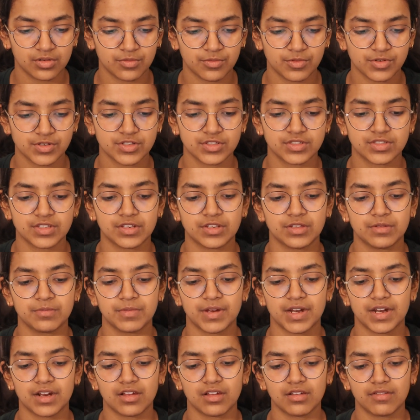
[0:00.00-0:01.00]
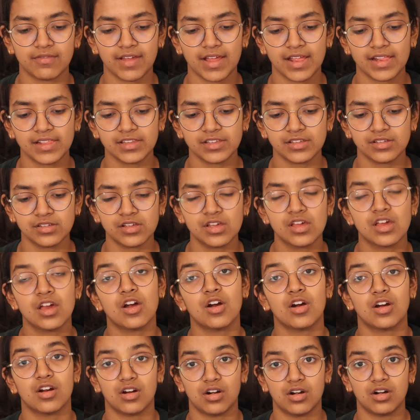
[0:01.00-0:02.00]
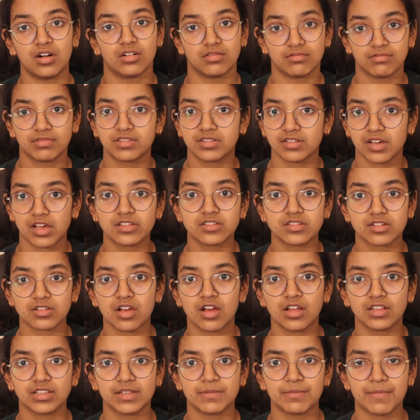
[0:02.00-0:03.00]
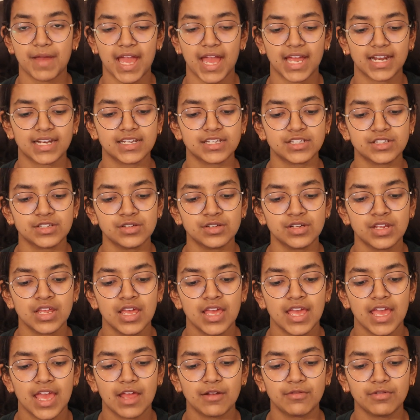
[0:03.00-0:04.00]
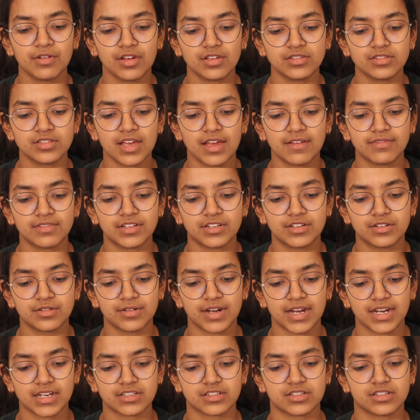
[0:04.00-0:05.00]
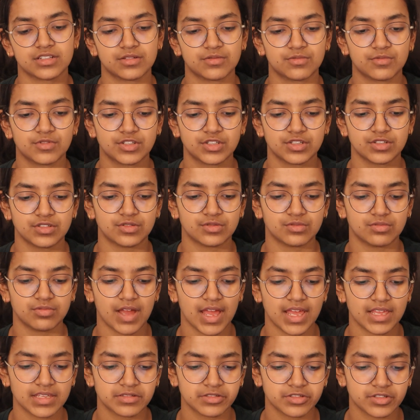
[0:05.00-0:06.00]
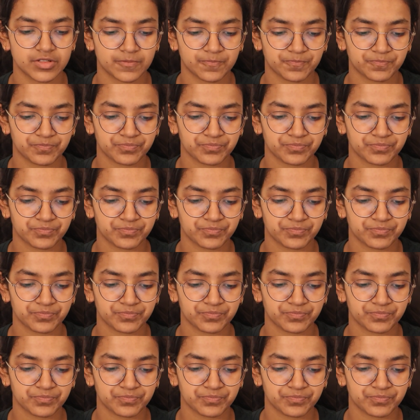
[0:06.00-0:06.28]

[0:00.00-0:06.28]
which is a numerical value, or it's also called the magnitude, and we also have the direction, which is west.